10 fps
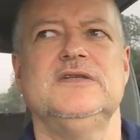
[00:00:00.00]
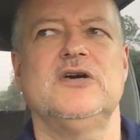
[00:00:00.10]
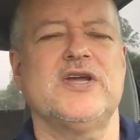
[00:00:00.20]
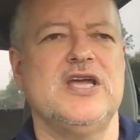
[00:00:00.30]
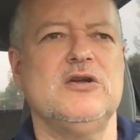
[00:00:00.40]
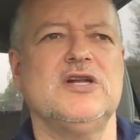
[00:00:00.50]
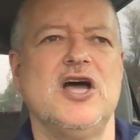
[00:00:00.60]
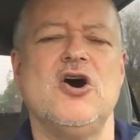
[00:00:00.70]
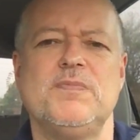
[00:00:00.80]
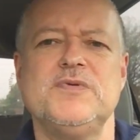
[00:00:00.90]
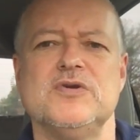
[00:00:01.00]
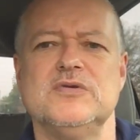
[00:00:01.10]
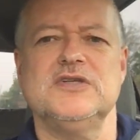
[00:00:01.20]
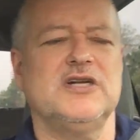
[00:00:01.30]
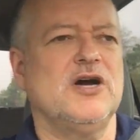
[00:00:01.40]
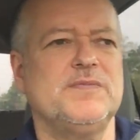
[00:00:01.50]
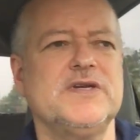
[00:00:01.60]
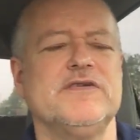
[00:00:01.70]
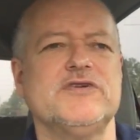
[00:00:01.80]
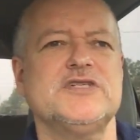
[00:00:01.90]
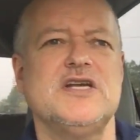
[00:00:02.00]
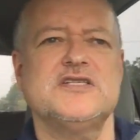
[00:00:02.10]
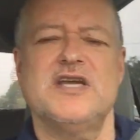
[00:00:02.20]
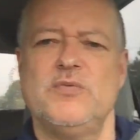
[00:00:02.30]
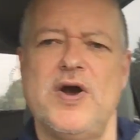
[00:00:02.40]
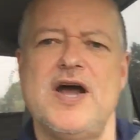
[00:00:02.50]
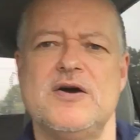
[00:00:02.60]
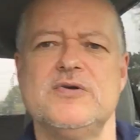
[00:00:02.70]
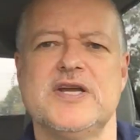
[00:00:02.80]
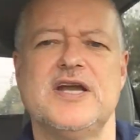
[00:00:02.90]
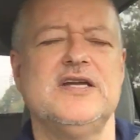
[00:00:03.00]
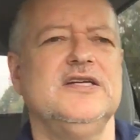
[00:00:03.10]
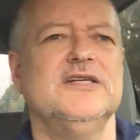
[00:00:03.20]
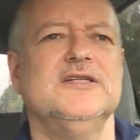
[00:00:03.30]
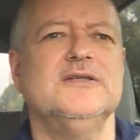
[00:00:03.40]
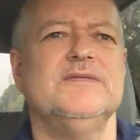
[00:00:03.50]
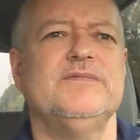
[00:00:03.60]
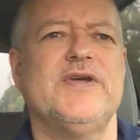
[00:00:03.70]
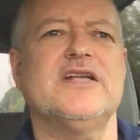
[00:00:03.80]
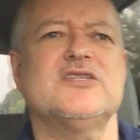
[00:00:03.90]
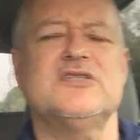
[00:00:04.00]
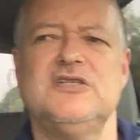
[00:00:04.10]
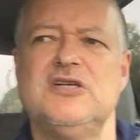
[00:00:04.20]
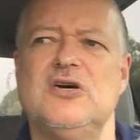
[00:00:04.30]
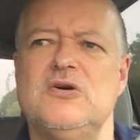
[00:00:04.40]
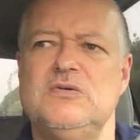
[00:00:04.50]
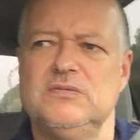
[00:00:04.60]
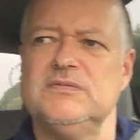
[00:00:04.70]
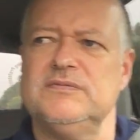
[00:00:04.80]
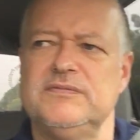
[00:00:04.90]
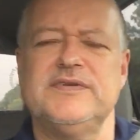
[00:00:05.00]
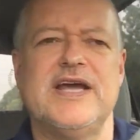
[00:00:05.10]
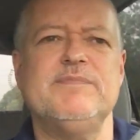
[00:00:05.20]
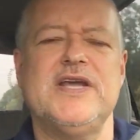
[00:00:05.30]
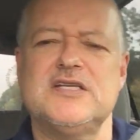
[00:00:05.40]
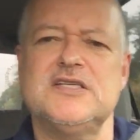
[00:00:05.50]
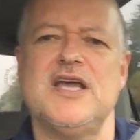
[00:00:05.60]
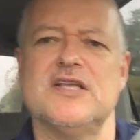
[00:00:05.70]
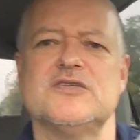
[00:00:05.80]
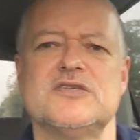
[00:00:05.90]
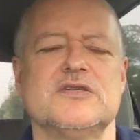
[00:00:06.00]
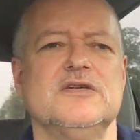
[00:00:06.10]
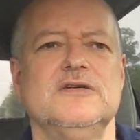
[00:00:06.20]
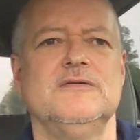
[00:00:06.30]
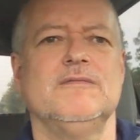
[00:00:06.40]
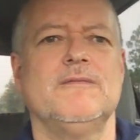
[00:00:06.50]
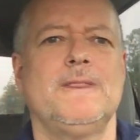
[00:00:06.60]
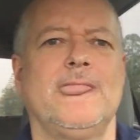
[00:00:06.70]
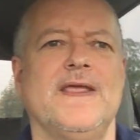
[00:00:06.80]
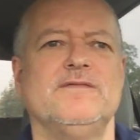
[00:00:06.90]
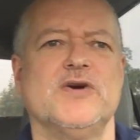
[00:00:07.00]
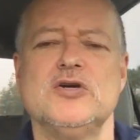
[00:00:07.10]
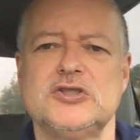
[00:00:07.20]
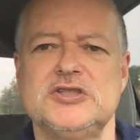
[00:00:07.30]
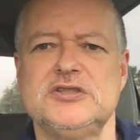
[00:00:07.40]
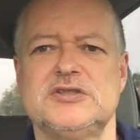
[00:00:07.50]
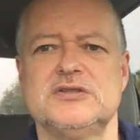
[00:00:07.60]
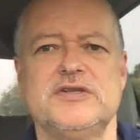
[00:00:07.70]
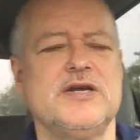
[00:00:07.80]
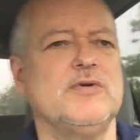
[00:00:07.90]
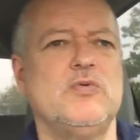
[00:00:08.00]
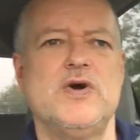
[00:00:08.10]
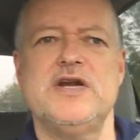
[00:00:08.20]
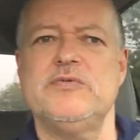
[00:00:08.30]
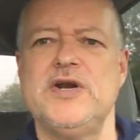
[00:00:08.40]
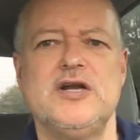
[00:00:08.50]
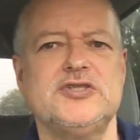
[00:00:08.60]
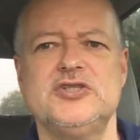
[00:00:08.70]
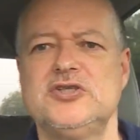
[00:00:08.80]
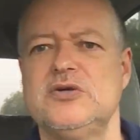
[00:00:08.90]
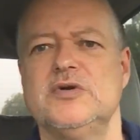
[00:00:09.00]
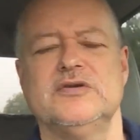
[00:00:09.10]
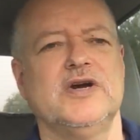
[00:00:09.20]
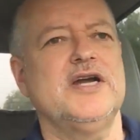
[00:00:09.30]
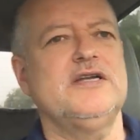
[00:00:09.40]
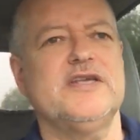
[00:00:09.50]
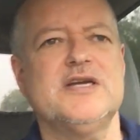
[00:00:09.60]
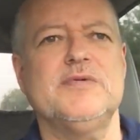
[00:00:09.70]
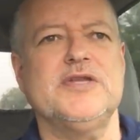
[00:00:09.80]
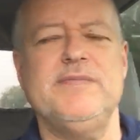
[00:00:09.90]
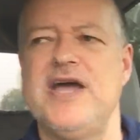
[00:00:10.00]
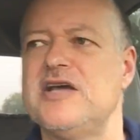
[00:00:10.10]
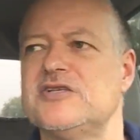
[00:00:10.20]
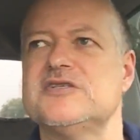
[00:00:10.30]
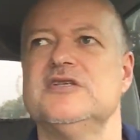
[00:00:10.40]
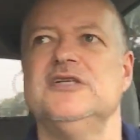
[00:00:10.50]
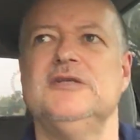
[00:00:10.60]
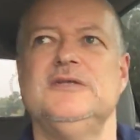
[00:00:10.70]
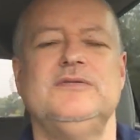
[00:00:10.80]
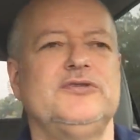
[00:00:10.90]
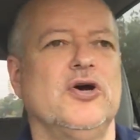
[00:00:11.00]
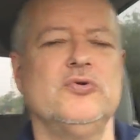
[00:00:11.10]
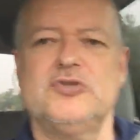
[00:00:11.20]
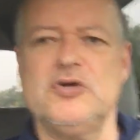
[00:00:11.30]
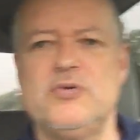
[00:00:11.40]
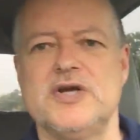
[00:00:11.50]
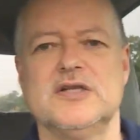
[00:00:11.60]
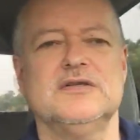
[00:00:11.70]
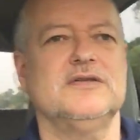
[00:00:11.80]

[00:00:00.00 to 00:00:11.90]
Okay, it'll help you give a sense, say, wow, okay, that's, that makes sense. Versus, think about what everyone else is doing, right? Think about the mess. Don't do it.